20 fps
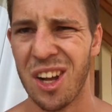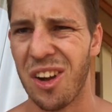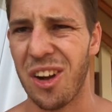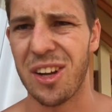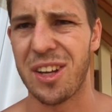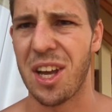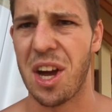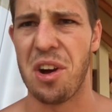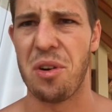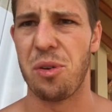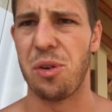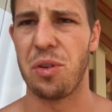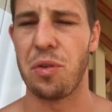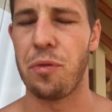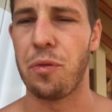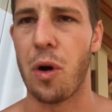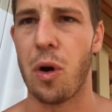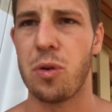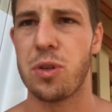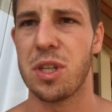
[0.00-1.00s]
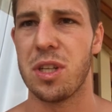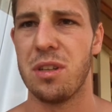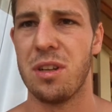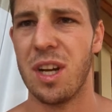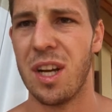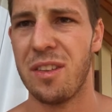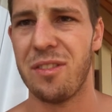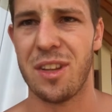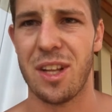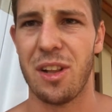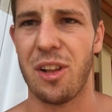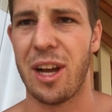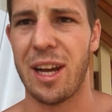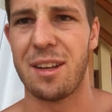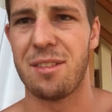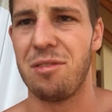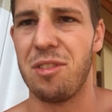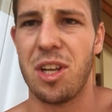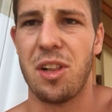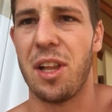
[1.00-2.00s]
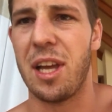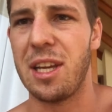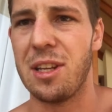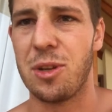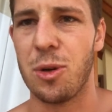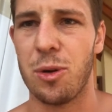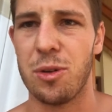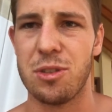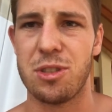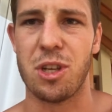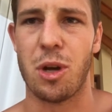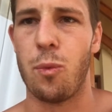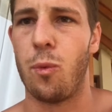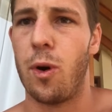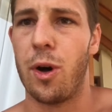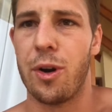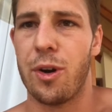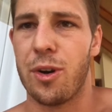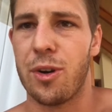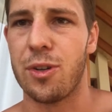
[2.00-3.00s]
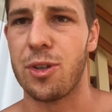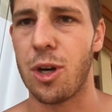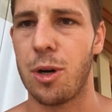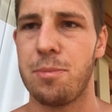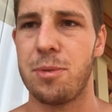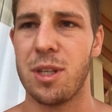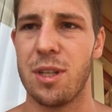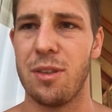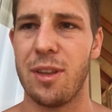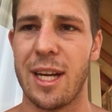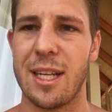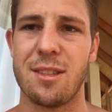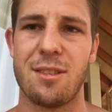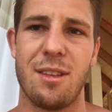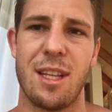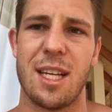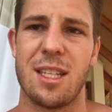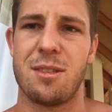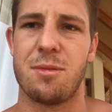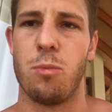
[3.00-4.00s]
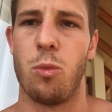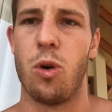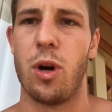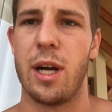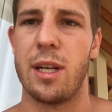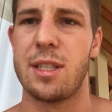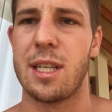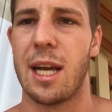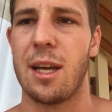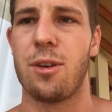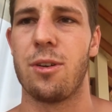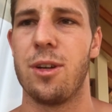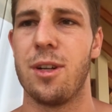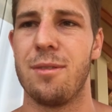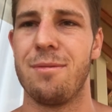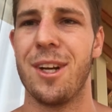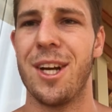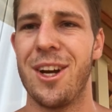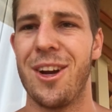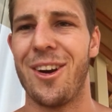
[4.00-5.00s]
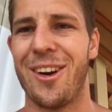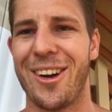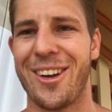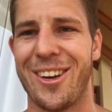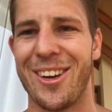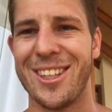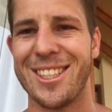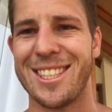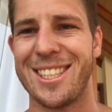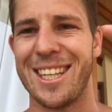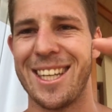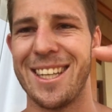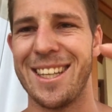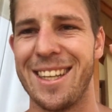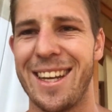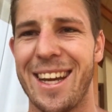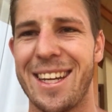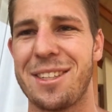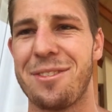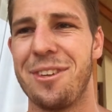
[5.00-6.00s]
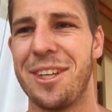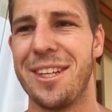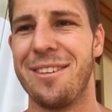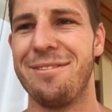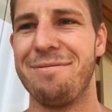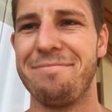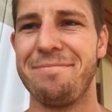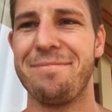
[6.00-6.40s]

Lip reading: I can't really fault it. They're like the elite do it, so why not adopt it? That's my take on it. All right guys, I'll see you in the next vid.